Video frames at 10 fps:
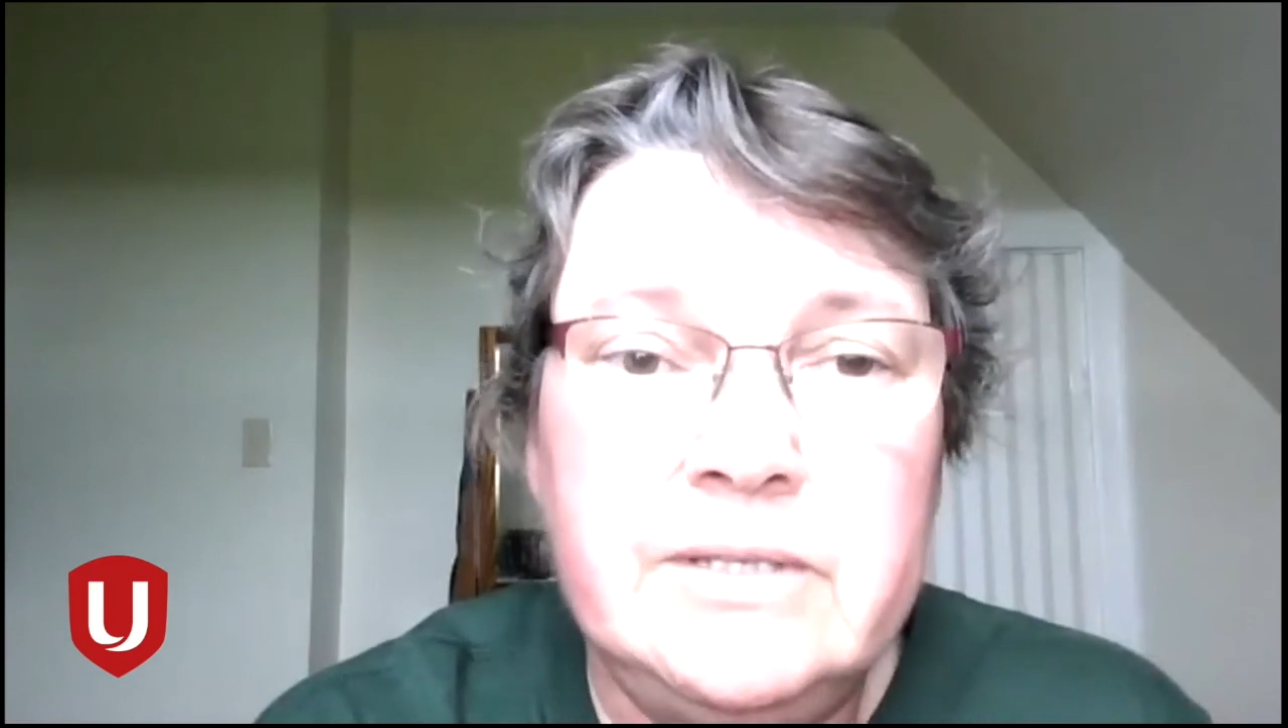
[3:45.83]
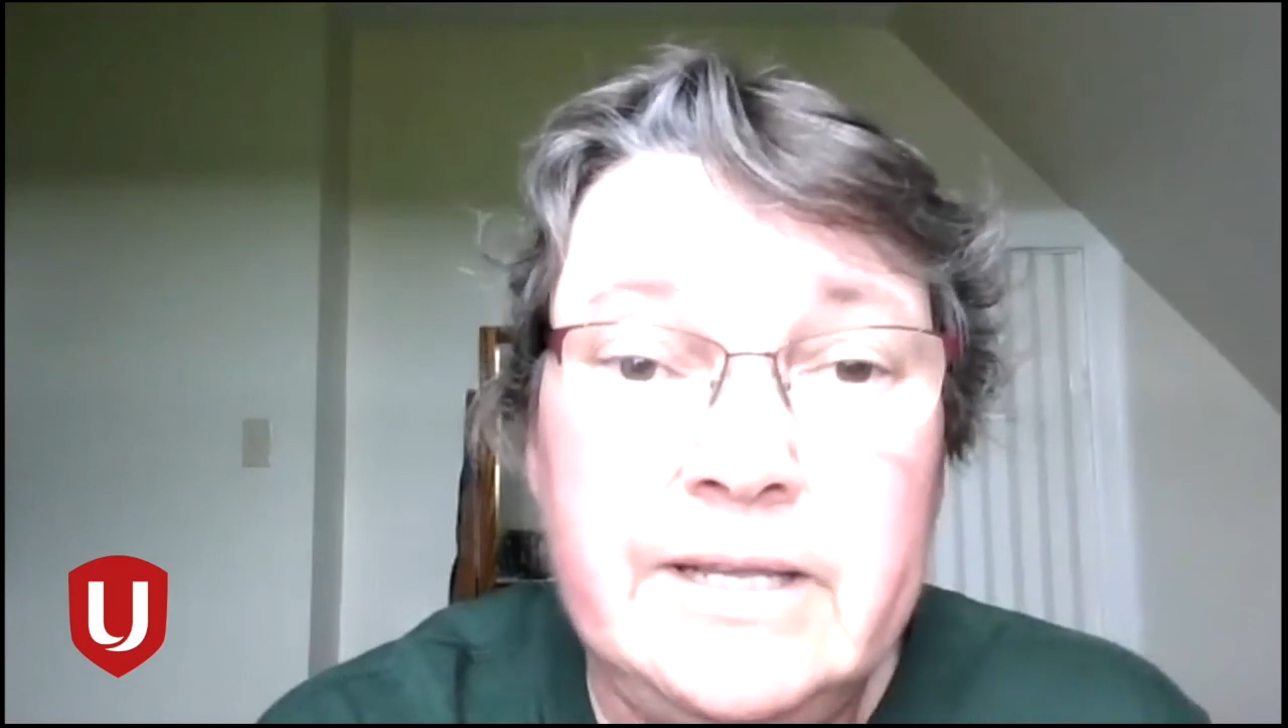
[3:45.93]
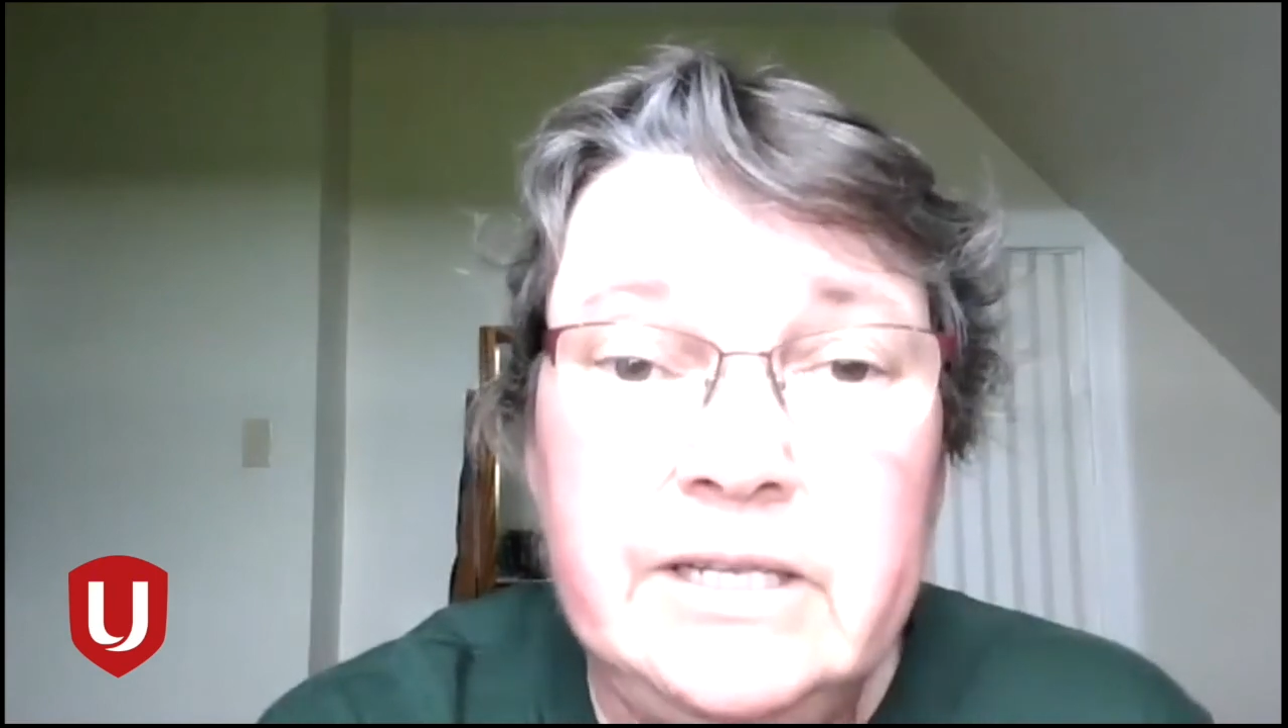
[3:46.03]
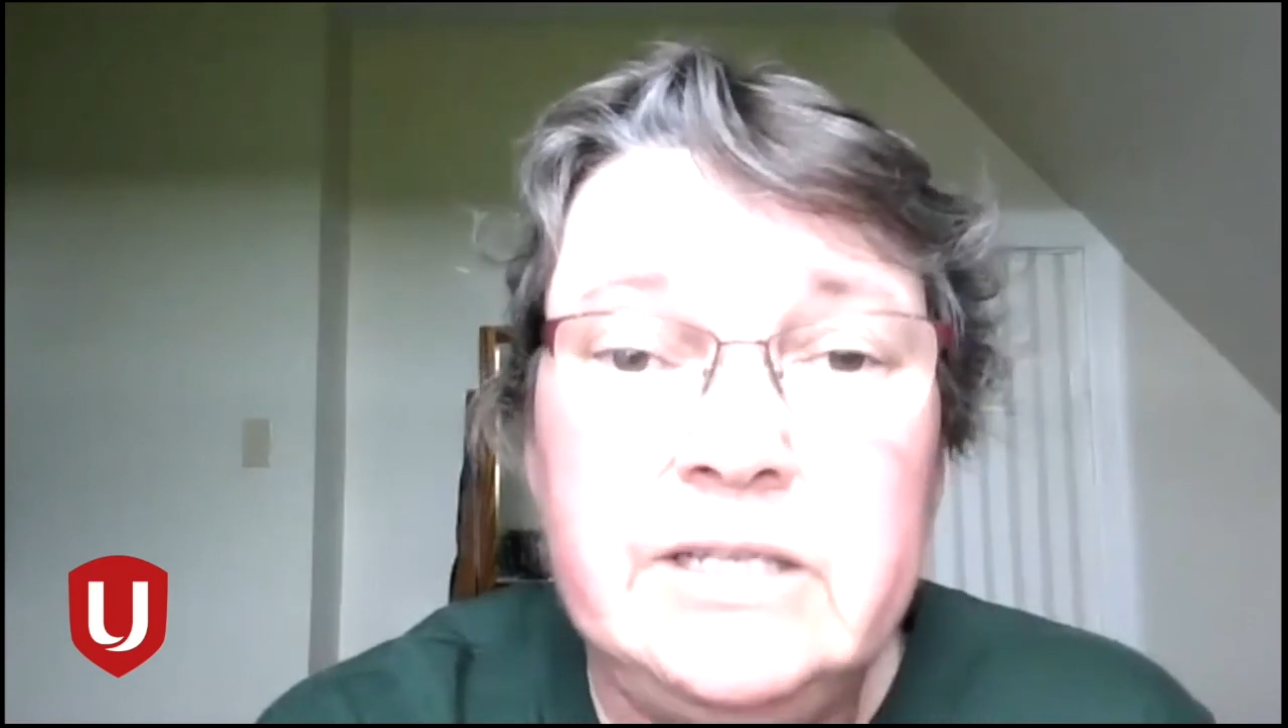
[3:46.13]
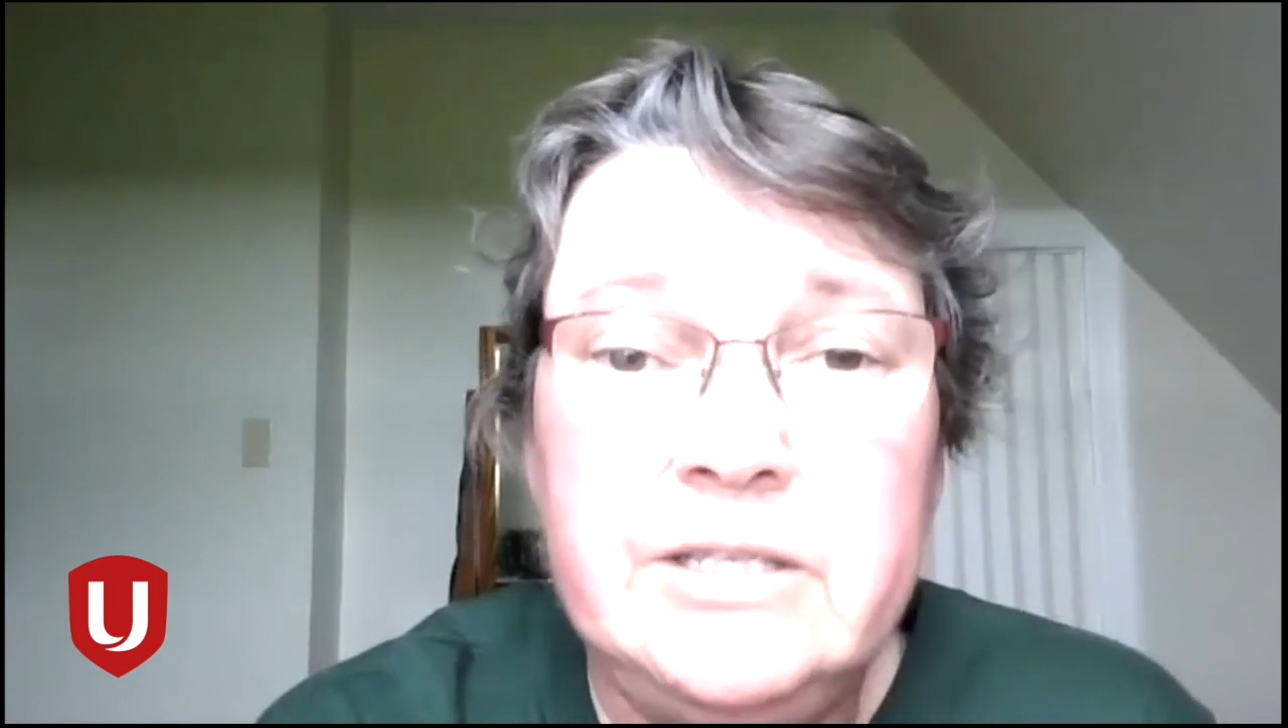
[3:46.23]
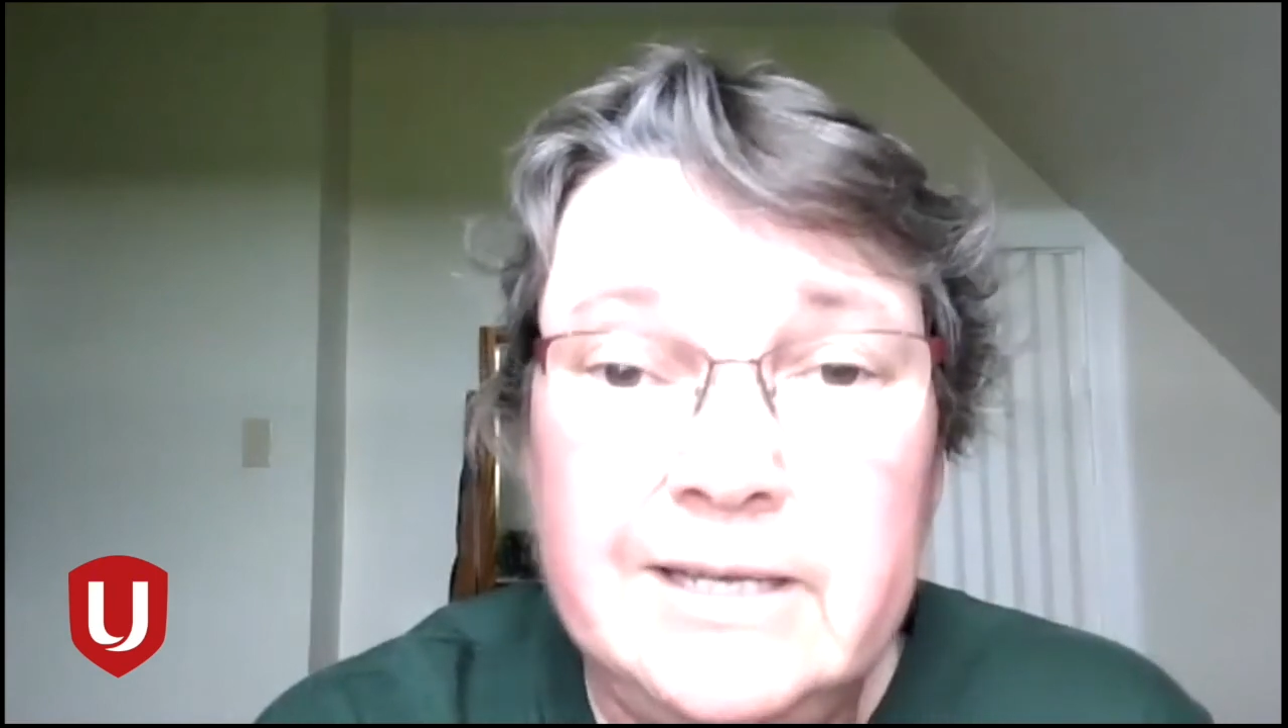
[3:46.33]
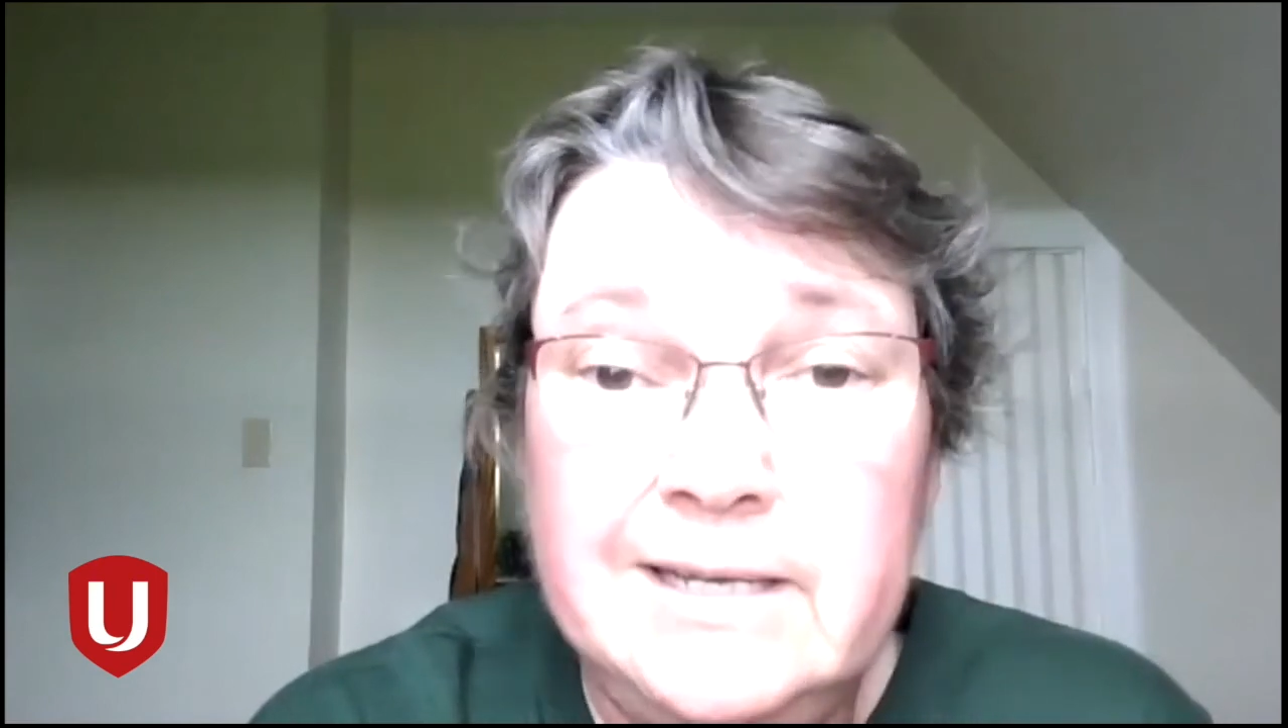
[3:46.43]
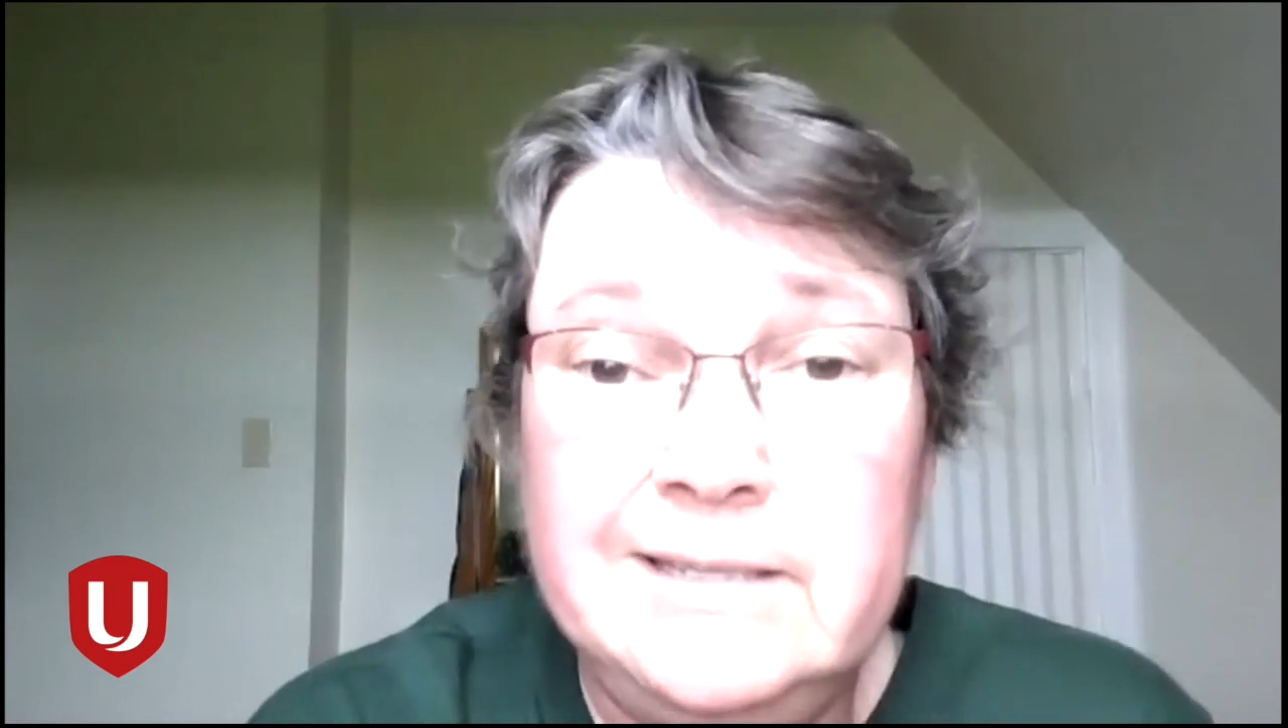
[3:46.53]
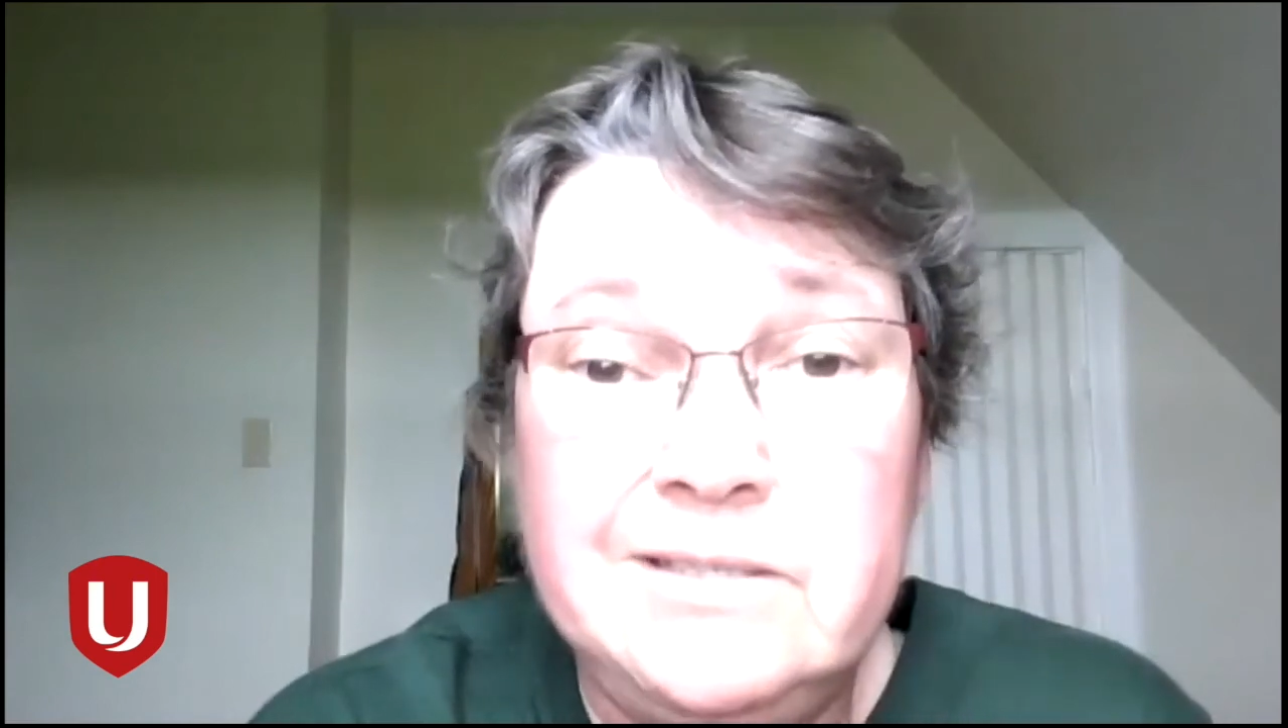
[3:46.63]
and in the high